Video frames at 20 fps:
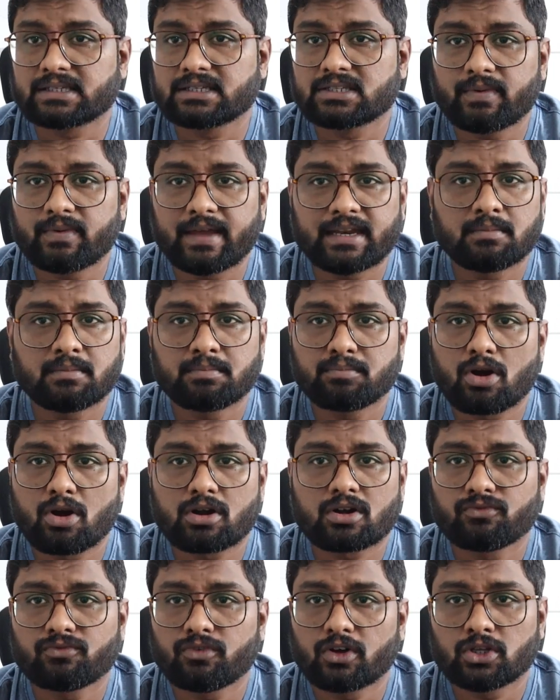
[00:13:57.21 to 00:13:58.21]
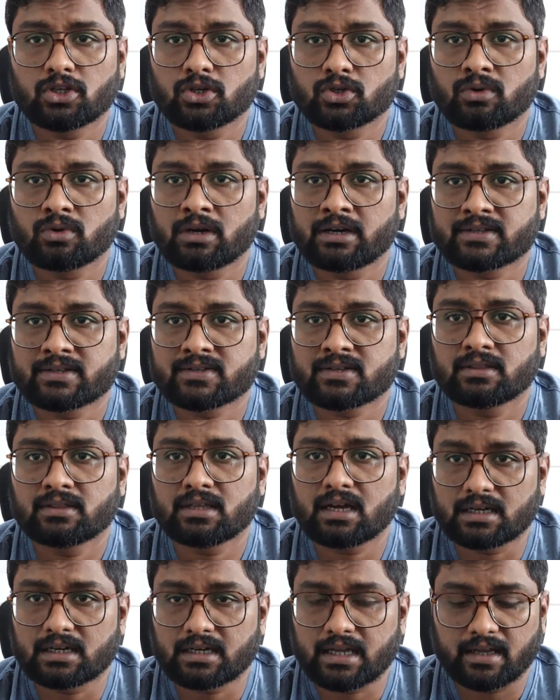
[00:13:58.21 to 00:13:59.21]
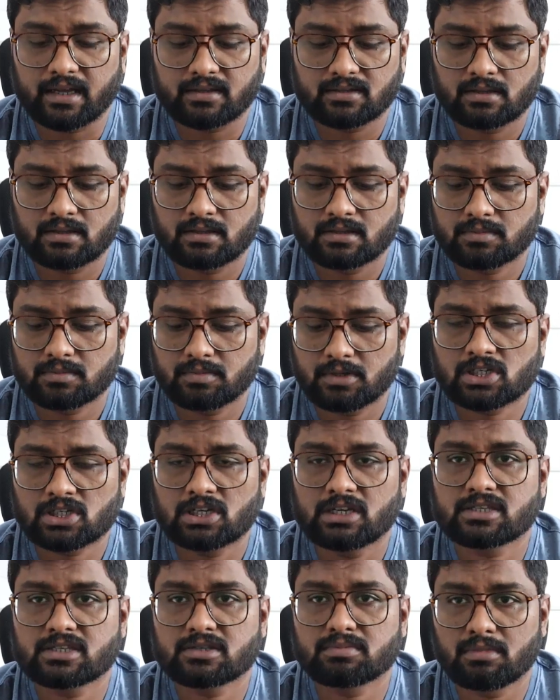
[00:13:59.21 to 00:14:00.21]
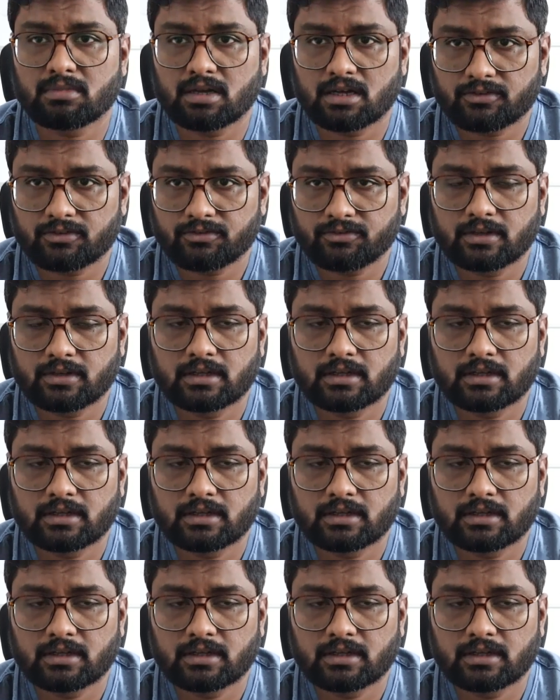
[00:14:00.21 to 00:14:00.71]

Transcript: It's very important for you to understand the attacks, especially smurf,